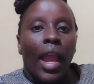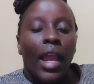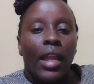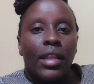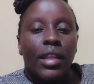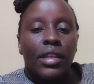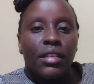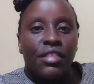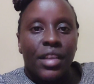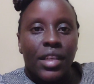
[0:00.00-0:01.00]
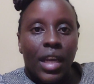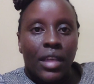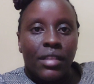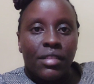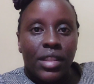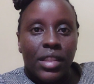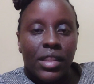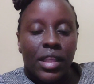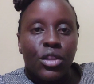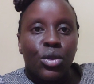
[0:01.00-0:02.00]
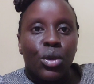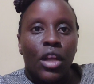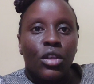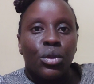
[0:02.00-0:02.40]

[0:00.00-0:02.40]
and the different activities that you can